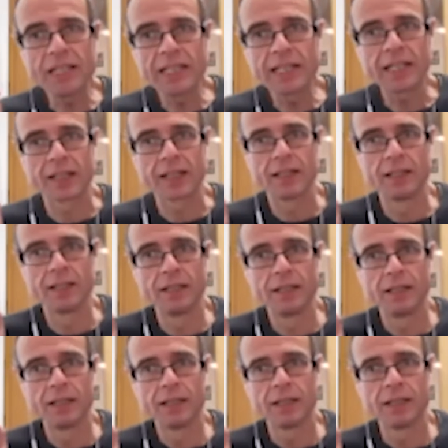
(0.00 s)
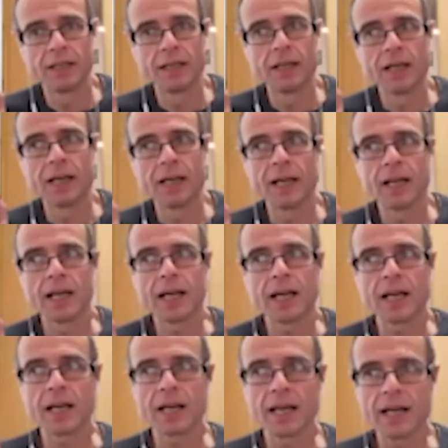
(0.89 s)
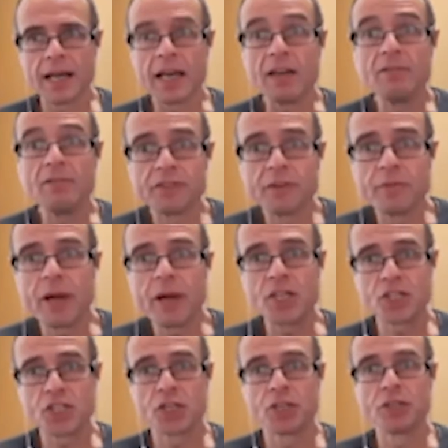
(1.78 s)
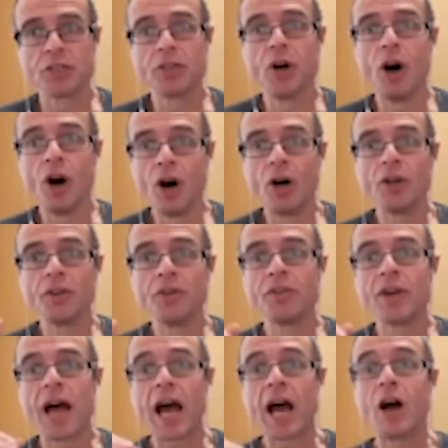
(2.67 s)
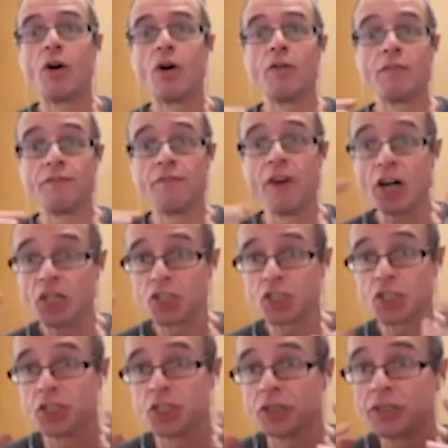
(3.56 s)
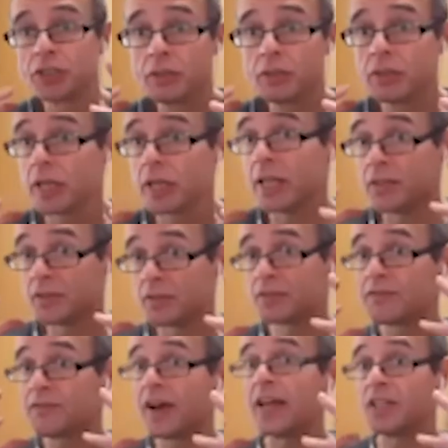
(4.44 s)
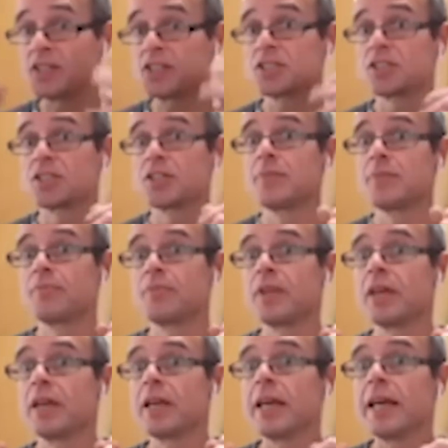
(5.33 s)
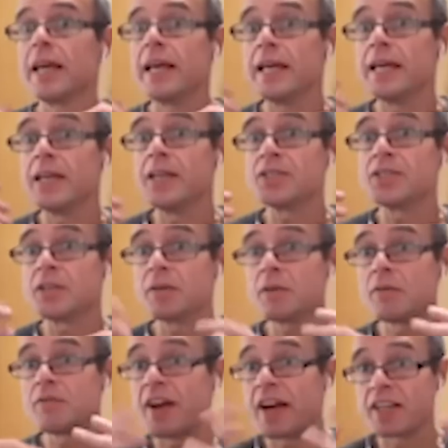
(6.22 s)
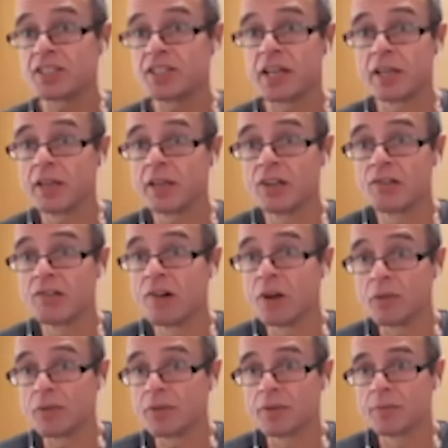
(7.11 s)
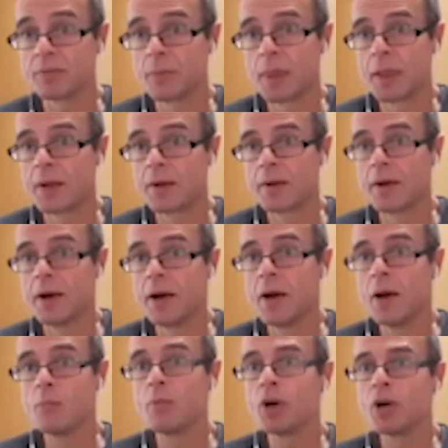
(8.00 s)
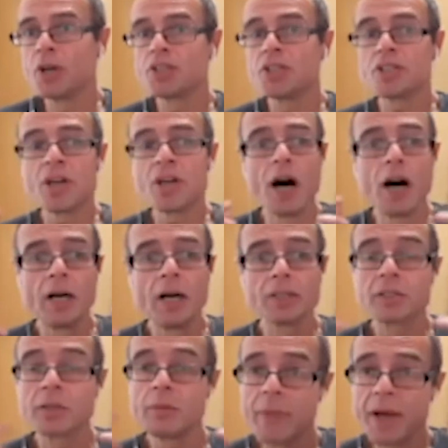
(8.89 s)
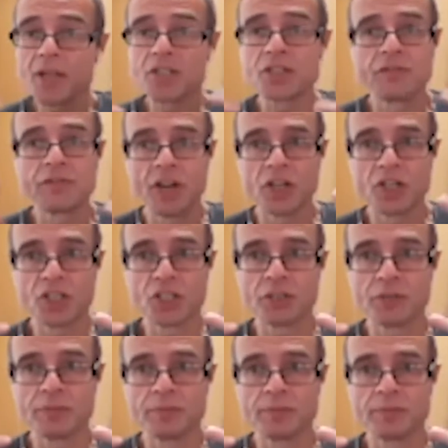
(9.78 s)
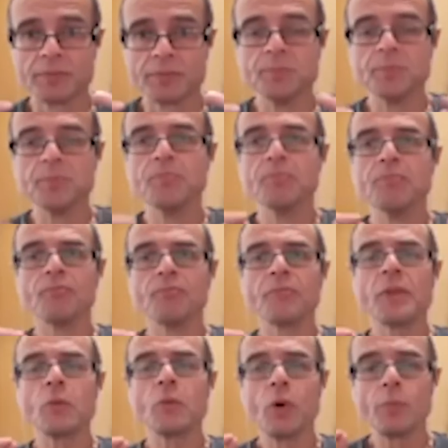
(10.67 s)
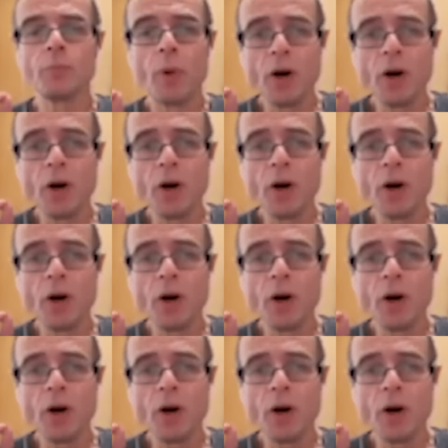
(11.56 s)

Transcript: little information on how function in the face is affecting growth because yep. it's hard to measure function. Yep. Your